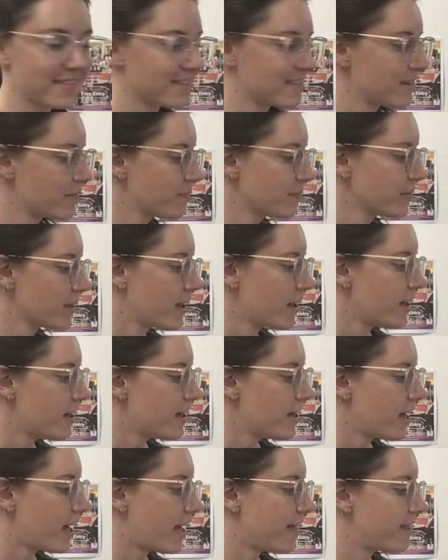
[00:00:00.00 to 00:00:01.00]

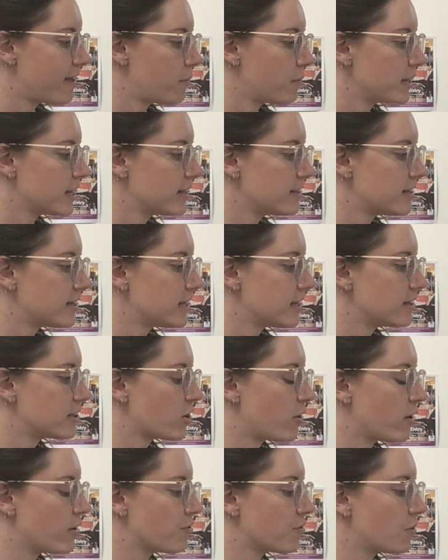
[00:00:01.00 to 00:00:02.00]
And then we can see it's
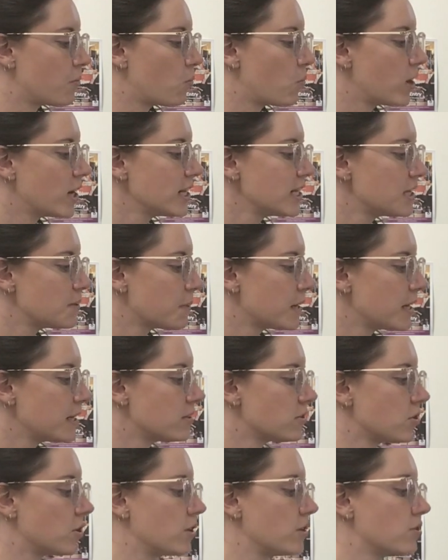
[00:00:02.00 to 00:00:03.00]
going from one
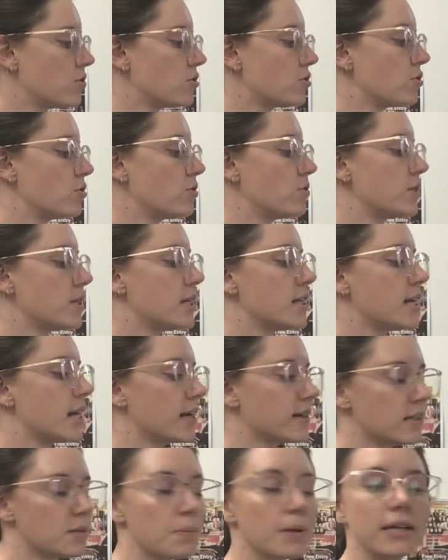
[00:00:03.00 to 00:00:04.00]
space note to the
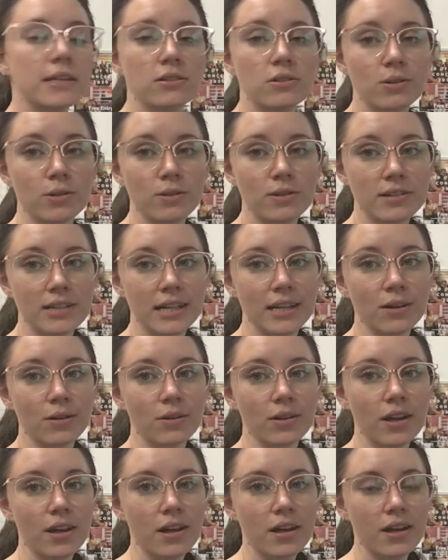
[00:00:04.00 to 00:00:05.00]
next space note down.